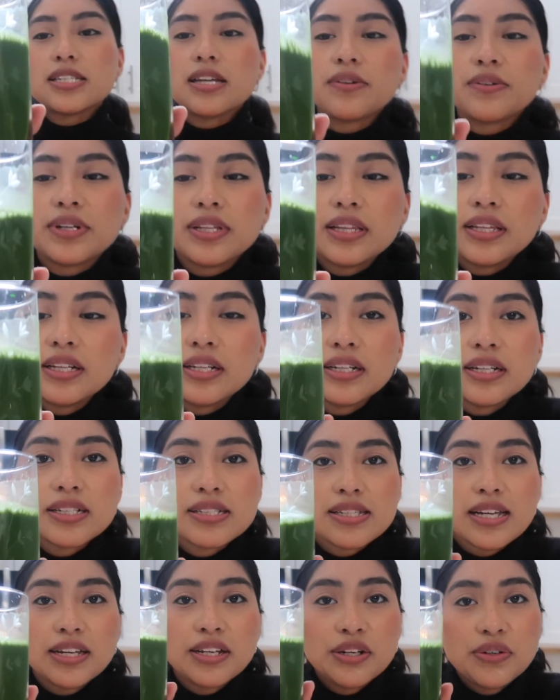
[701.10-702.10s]
is how it
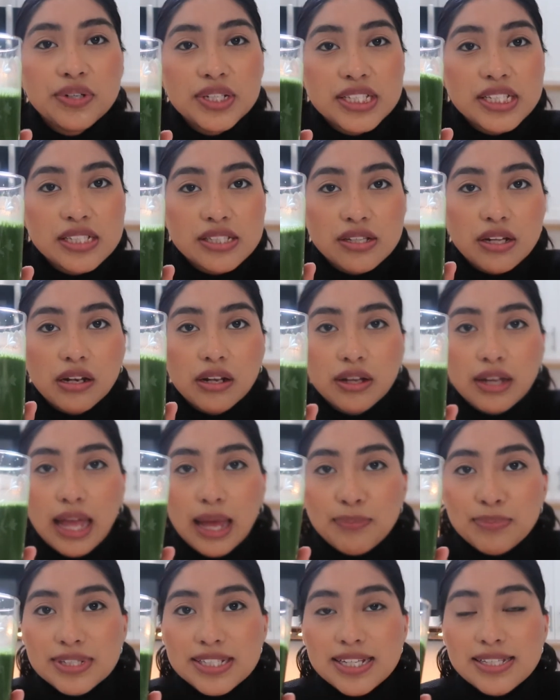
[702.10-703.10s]
looks. I know it does not look
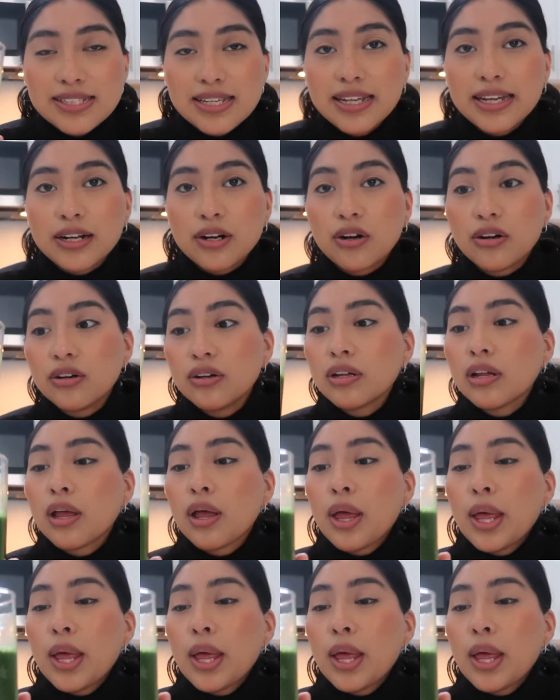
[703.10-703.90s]
appetizing at all,